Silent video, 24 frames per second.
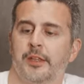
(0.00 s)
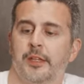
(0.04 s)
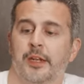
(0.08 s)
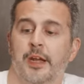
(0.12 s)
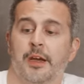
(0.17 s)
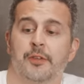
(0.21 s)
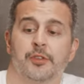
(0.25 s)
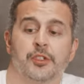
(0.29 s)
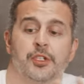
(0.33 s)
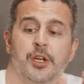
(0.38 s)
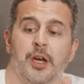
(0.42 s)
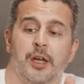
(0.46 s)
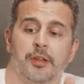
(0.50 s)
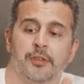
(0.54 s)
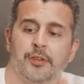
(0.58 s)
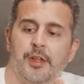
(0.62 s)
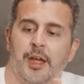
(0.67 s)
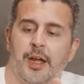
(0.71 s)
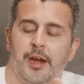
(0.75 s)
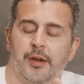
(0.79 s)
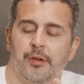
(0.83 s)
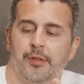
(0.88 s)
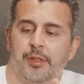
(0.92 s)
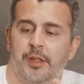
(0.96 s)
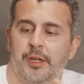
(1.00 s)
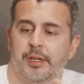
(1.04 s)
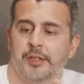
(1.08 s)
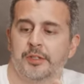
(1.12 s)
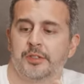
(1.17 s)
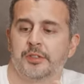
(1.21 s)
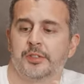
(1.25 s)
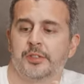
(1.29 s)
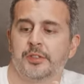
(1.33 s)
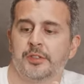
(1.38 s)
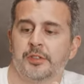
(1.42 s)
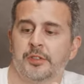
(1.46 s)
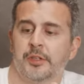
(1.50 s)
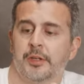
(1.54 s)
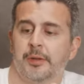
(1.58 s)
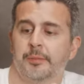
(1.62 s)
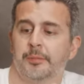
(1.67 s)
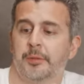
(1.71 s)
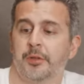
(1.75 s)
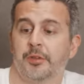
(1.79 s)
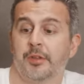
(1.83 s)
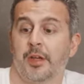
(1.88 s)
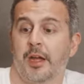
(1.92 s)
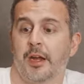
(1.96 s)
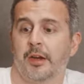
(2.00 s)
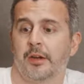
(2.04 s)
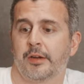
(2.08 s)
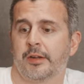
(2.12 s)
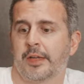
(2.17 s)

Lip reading: And I've shot entire things, entire